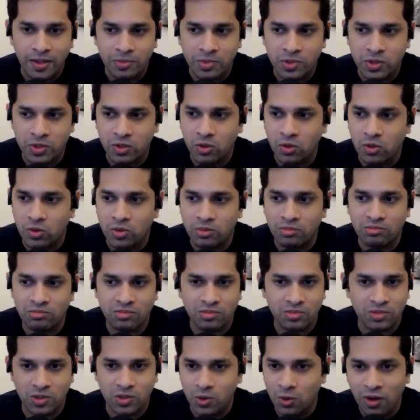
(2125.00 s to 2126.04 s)
So
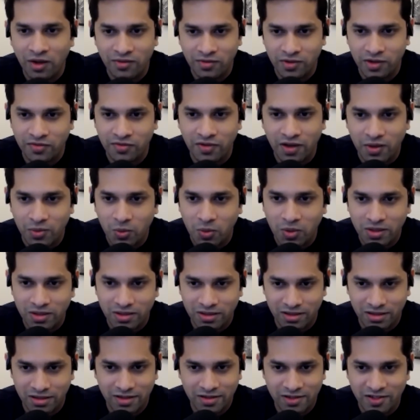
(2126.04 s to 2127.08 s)
you have to define what
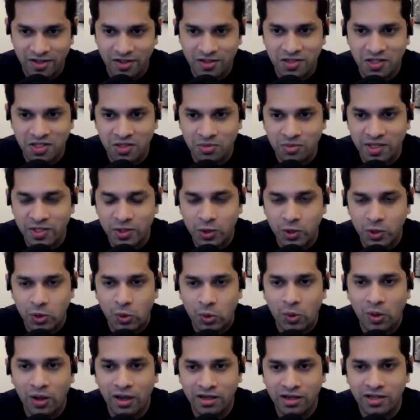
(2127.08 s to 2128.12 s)
success means to
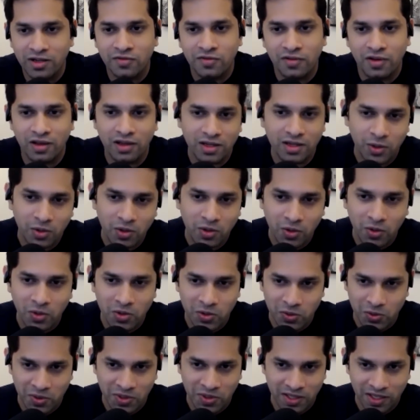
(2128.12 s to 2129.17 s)
you and define your
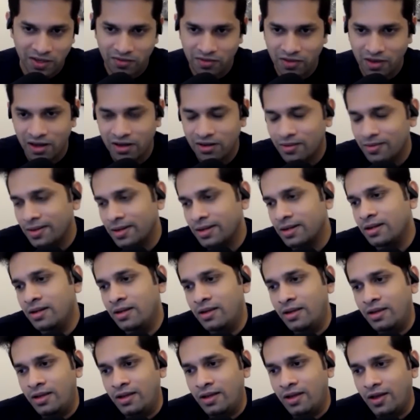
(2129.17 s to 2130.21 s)
goals to achieve that, right?
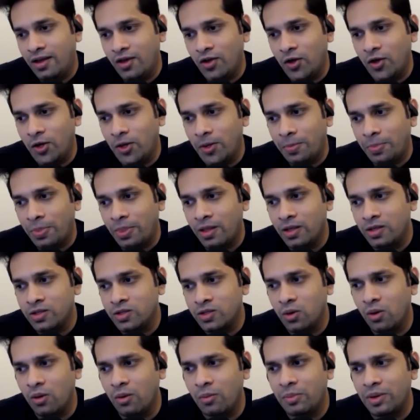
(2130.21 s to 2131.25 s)

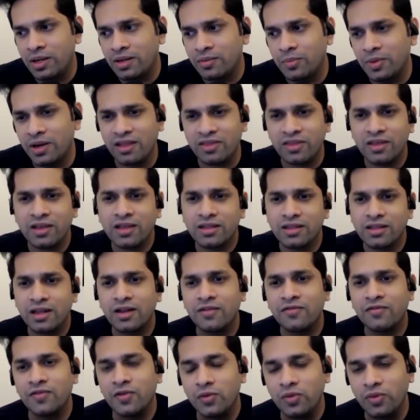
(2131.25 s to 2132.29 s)
But I think there
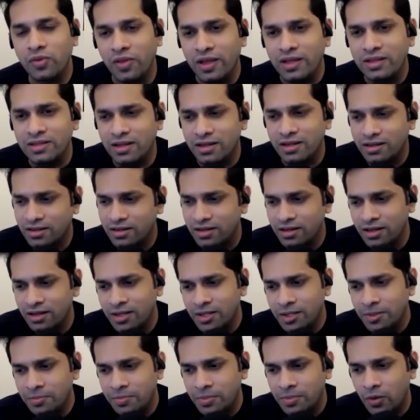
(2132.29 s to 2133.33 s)
are a few things that
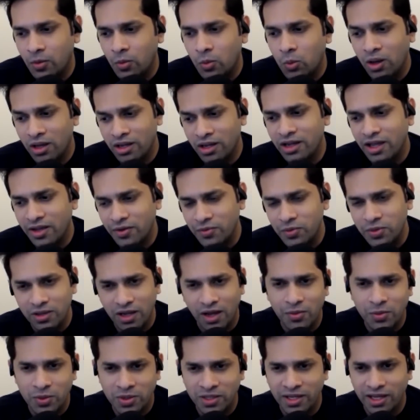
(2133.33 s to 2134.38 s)
one I
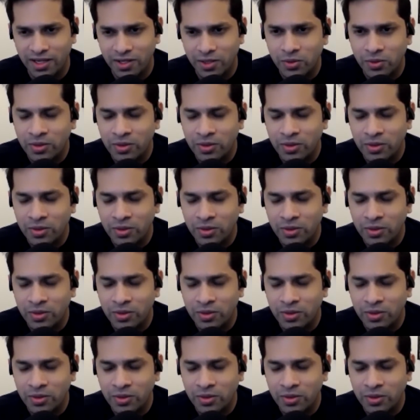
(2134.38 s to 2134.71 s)
would tell you,